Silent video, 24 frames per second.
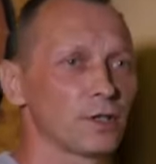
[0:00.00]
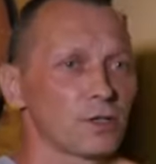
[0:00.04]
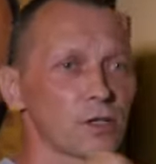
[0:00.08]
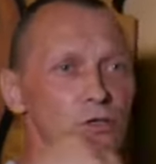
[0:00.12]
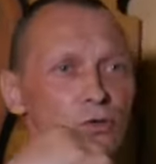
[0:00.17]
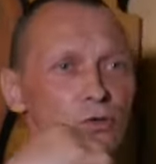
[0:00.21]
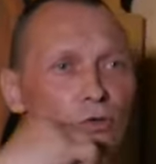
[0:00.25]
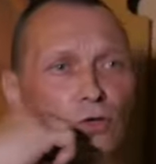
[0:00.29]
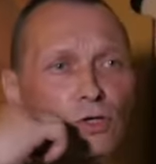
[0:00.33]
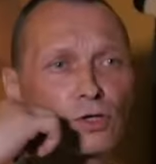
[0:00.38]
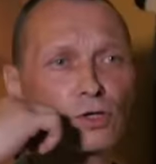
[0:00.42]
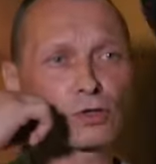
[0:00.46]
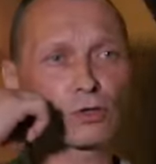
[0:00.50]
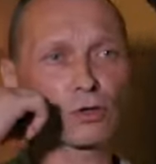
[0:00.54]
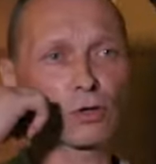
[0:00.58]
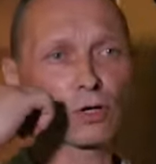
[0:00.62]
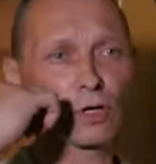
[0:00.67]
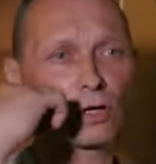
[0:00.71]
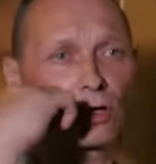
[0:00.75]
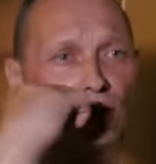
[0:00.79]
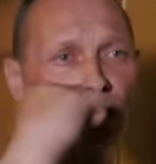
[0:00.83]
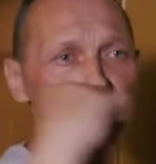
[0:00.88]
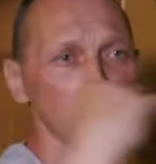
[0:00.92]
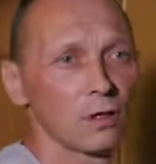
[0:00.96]
the speed
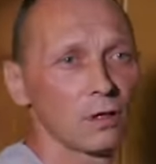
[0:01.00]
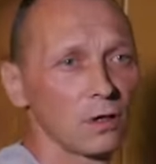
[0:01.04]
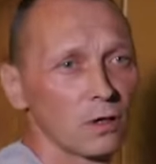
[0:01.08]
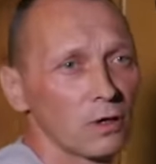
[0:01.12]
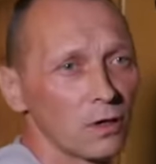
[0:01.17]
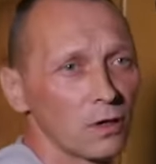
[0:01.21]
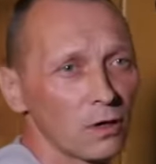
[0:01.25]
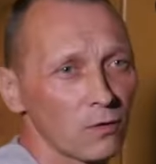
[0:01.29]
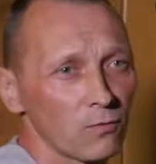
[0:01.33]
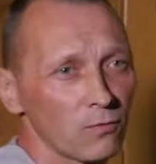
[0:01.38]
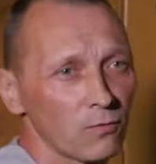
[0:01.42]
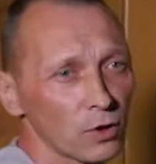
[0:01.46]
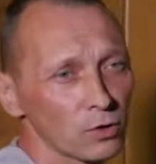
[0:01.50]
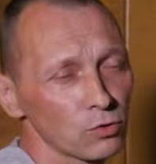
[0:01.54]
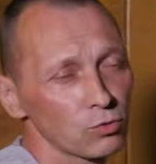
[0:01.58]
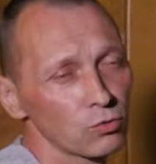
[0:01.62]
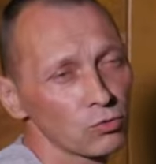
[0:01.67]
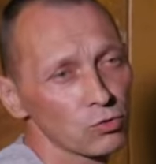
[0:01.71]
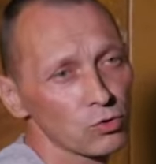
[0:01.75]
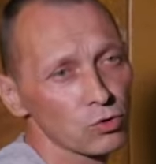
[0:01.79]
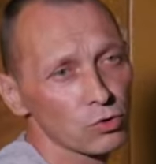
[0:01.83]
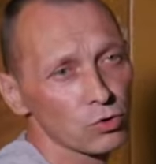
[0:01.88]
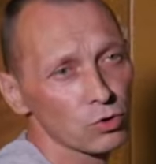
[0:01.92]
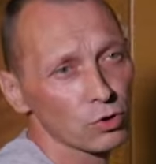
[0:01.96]
only in one
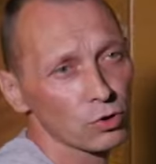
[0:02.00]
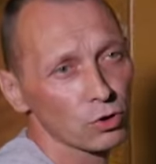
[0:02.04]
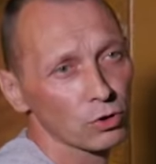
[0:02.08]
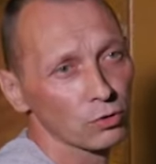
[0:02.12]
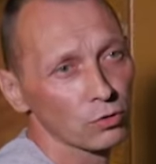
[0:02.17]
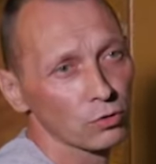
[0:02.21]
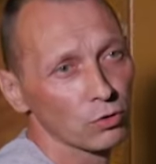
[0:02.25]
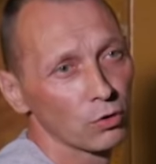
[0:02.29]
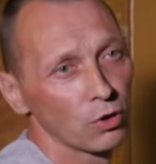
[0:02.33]
direction.